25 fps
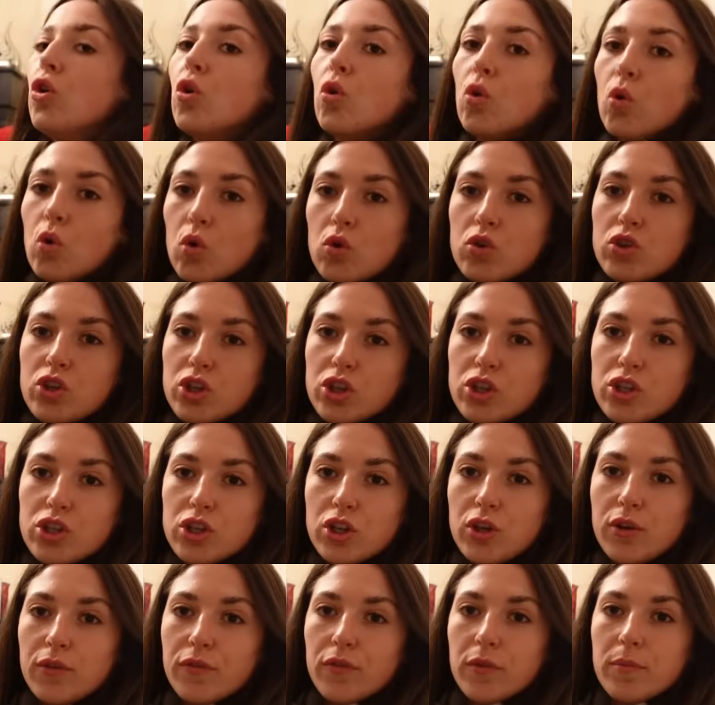gorgeous
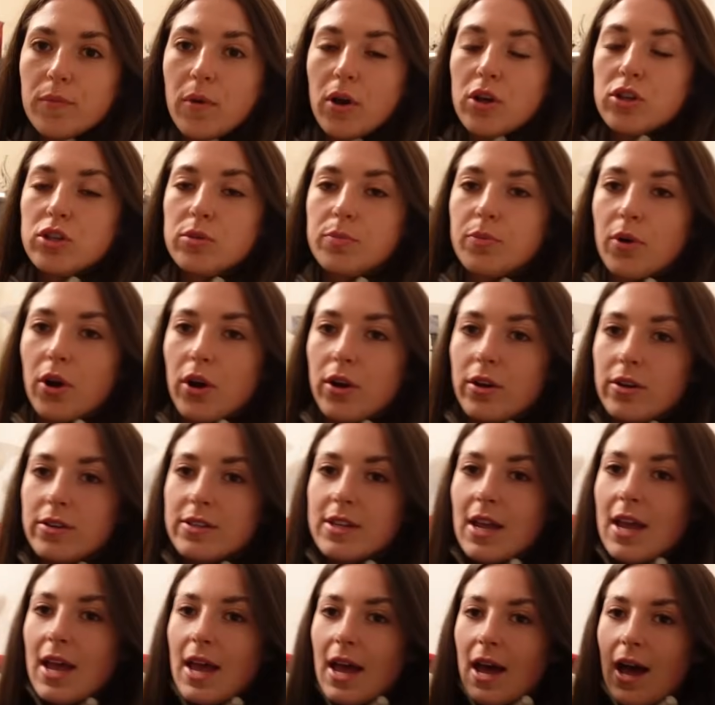suit from Moss Bros